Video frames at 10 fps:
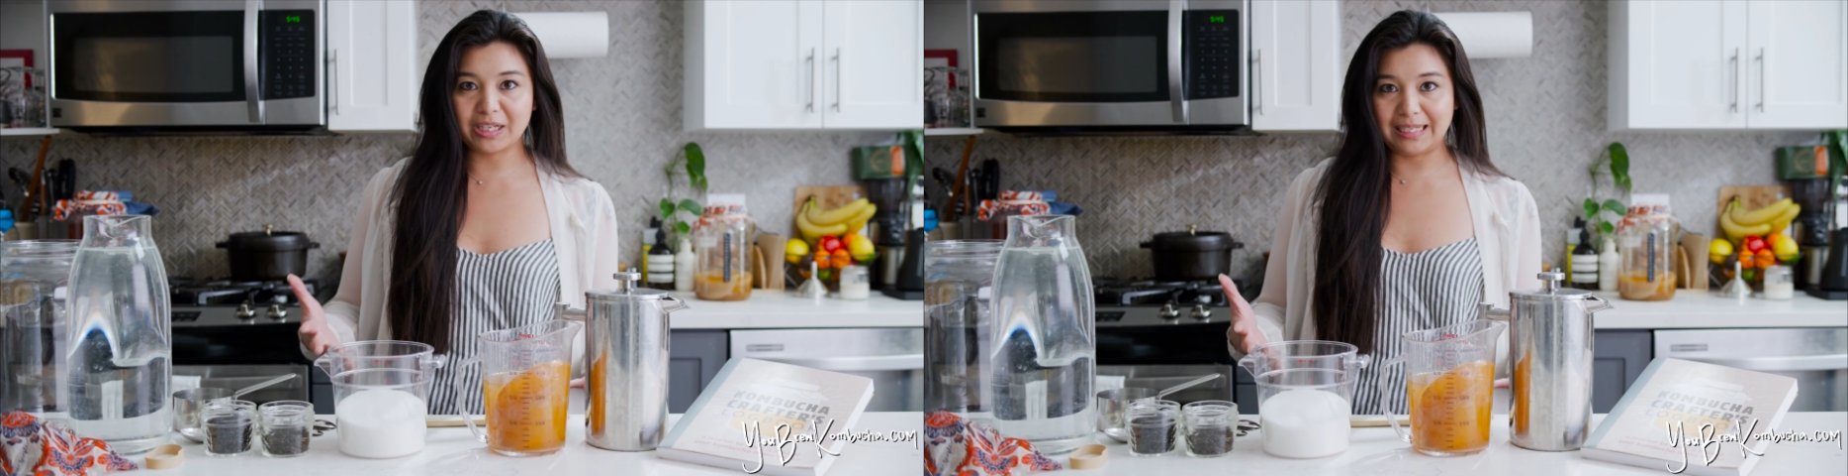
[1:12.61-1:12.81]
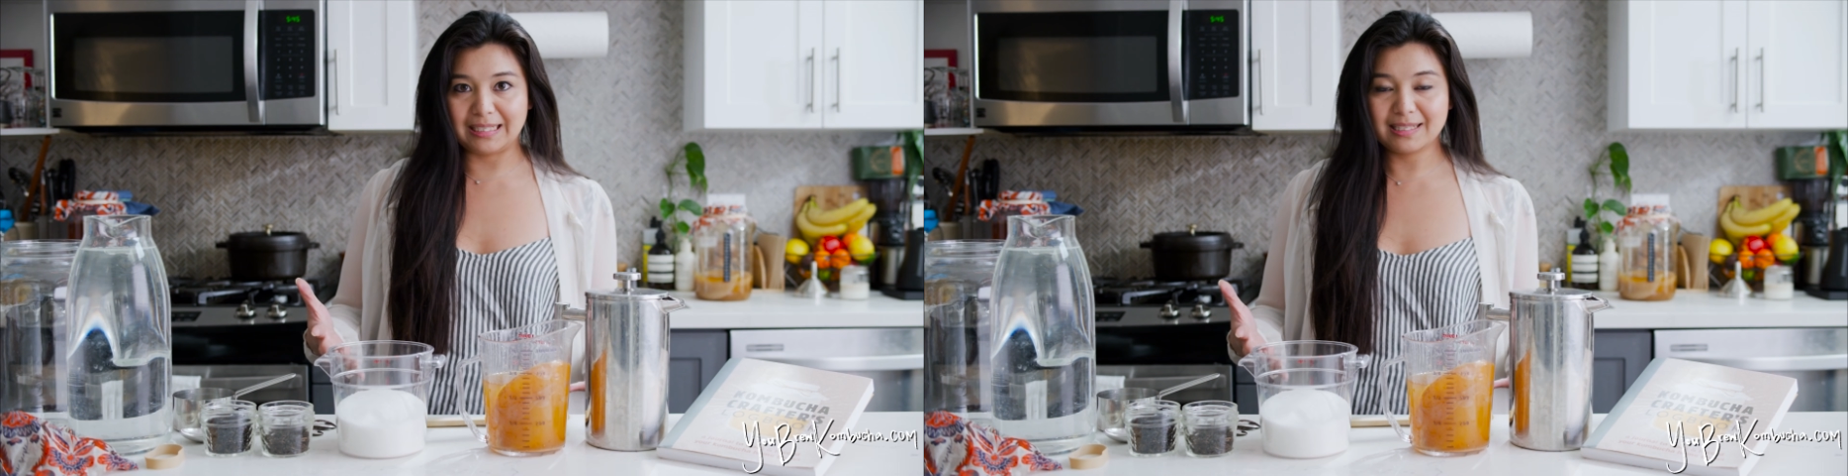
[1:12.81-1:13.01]

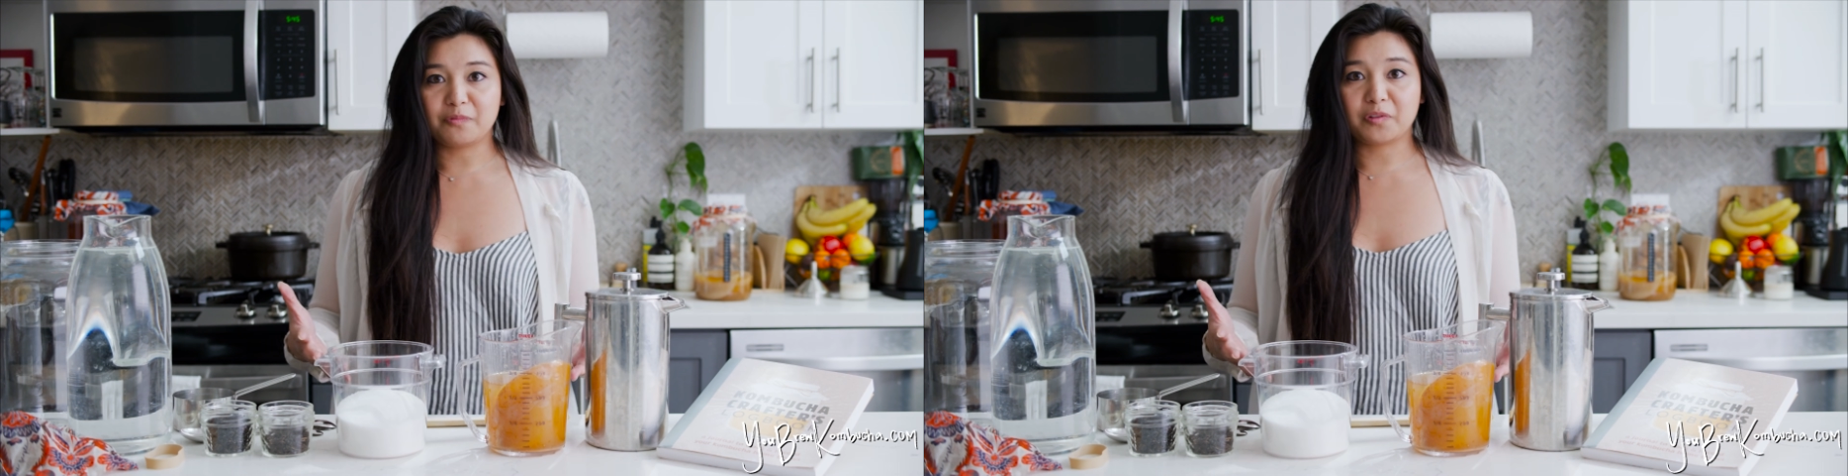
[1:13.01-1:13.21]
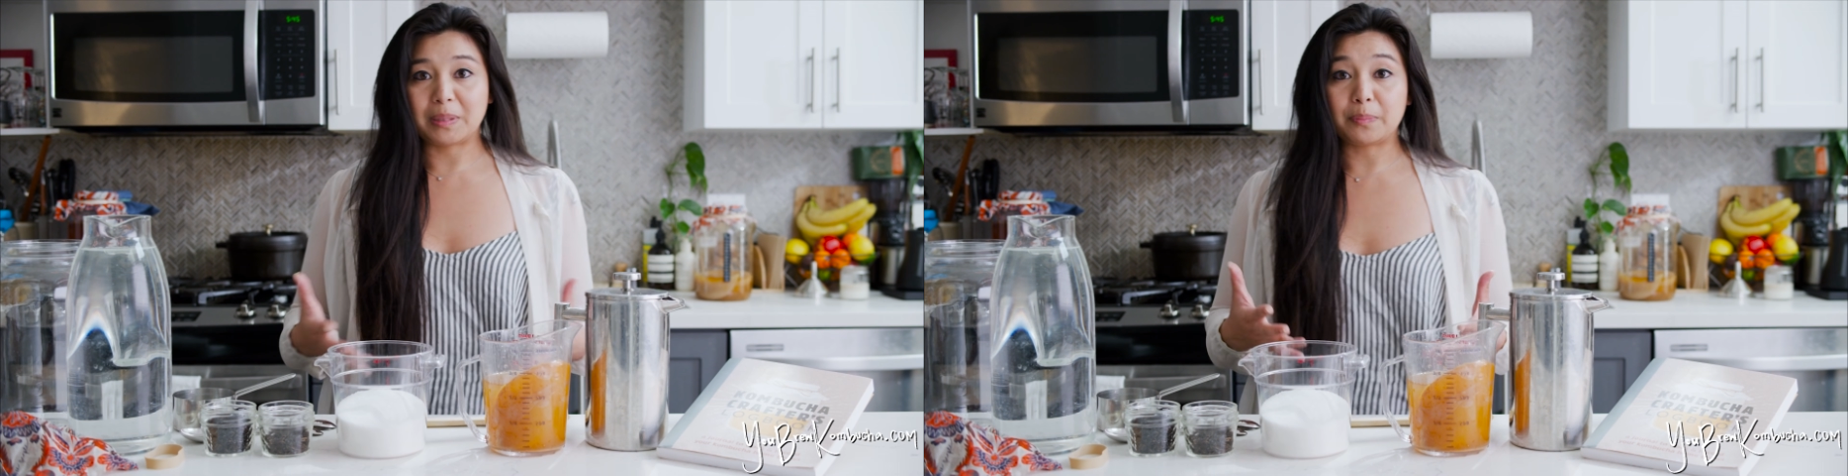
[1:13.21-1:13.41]
is
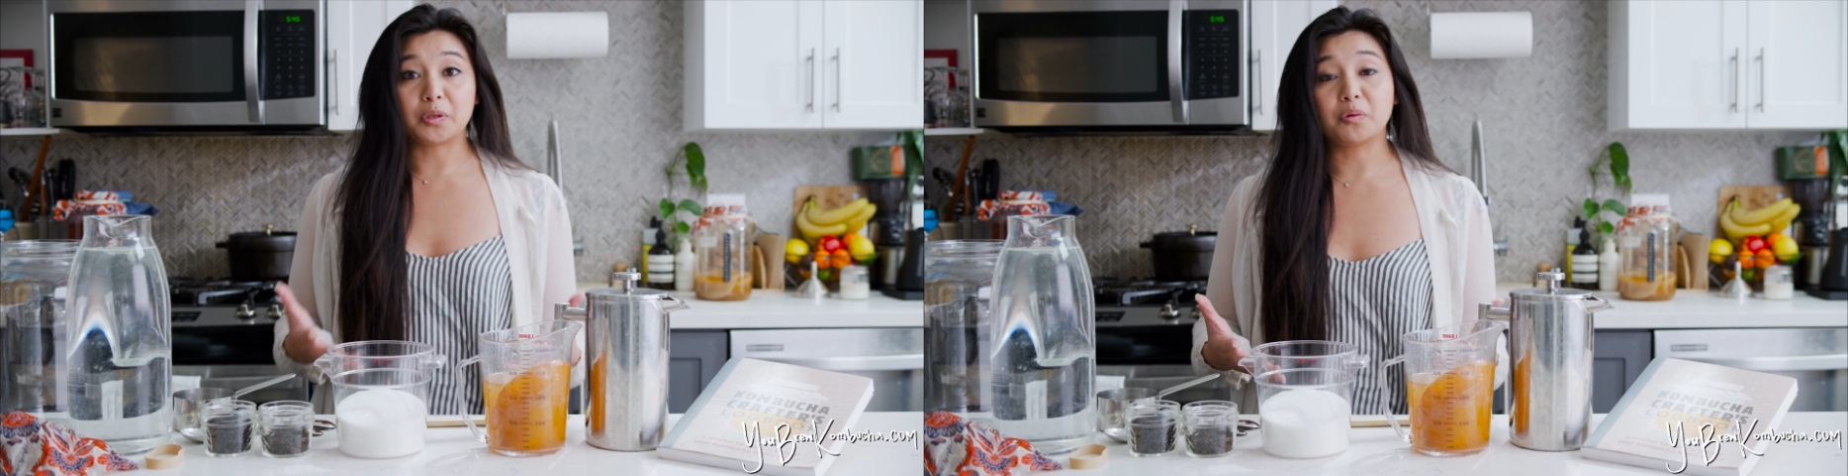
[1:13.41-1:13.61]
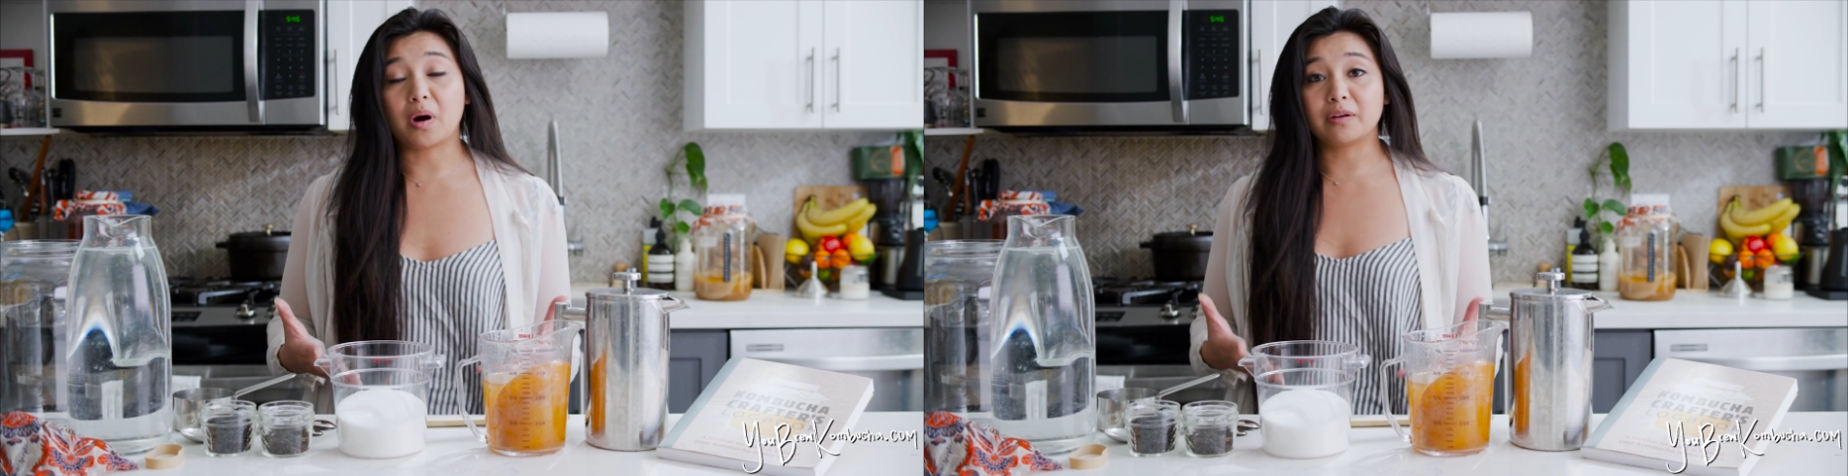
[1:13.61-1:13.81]
for people
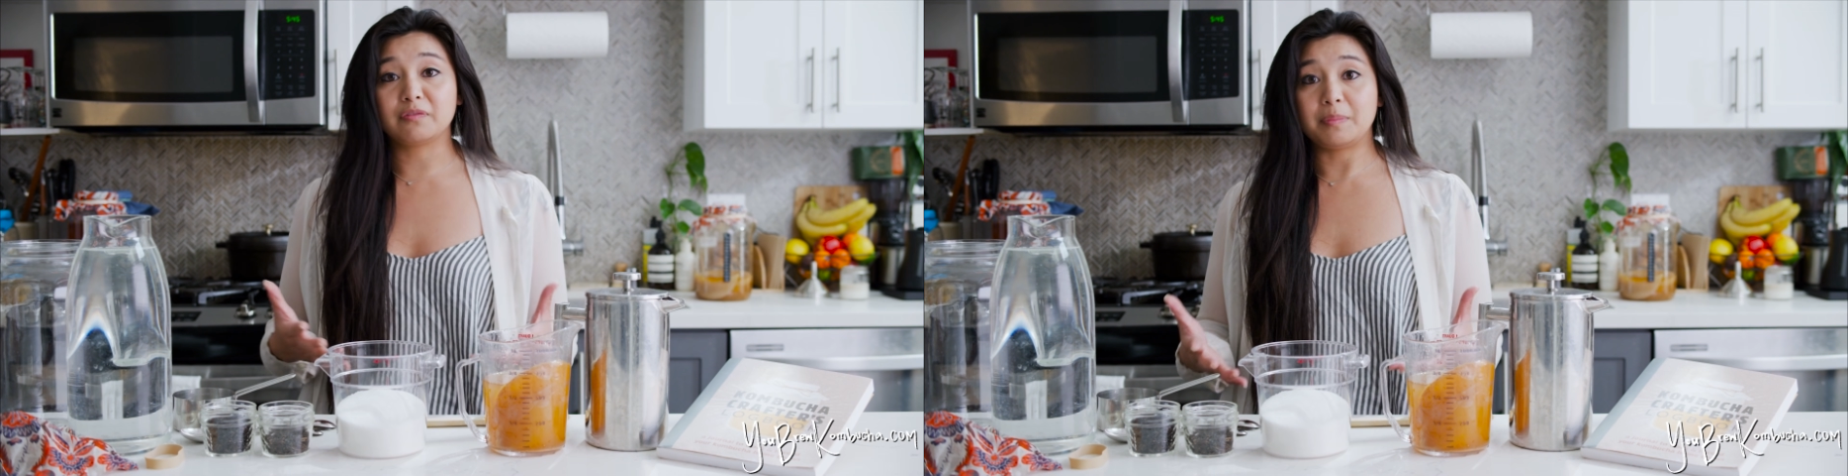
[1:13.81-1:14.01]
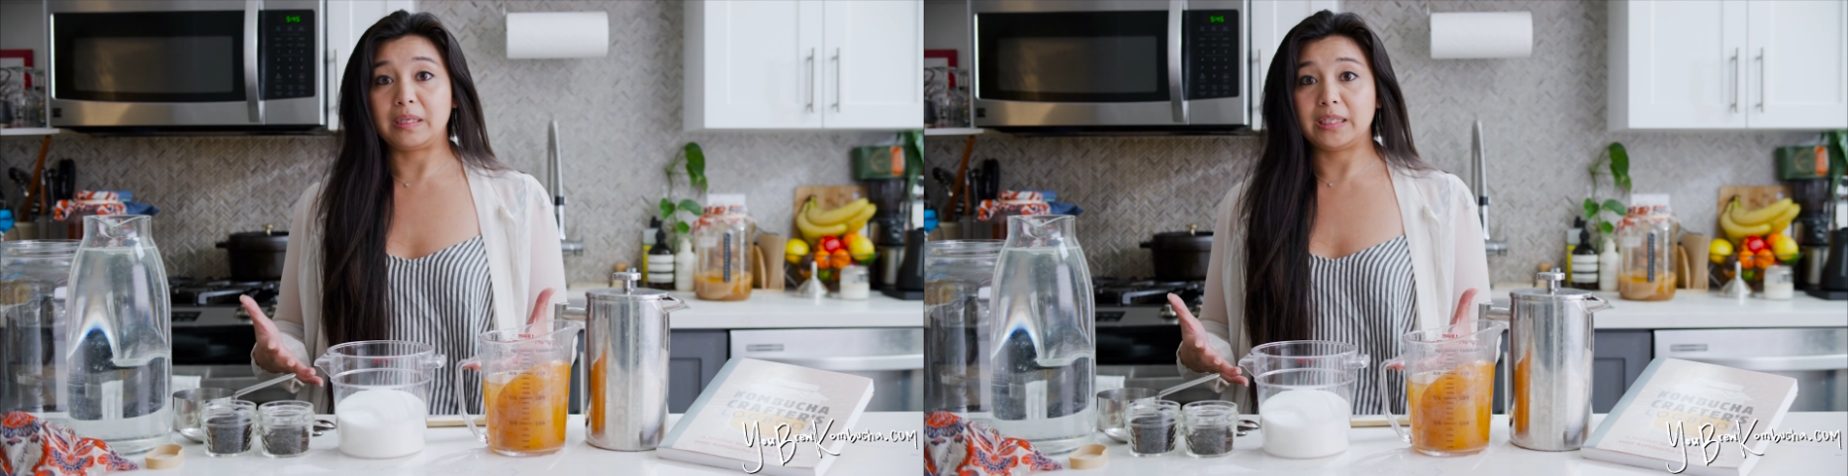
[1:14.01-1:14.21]
who aren't
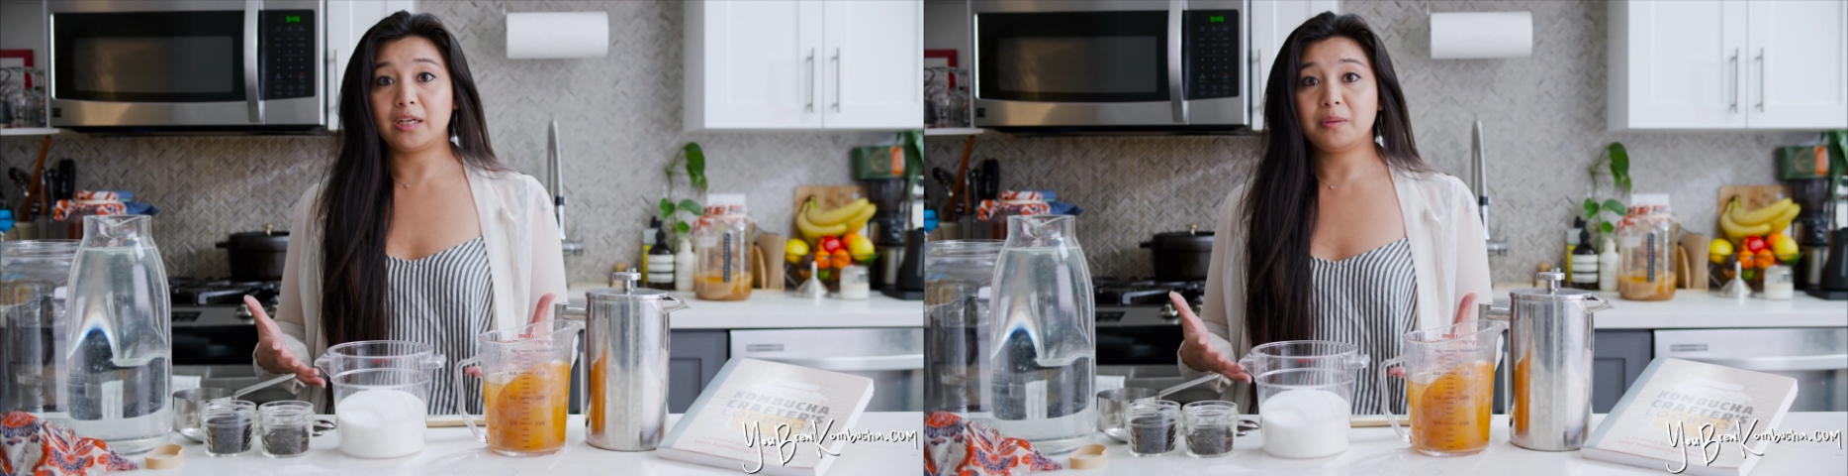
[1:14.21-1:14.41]
familiar,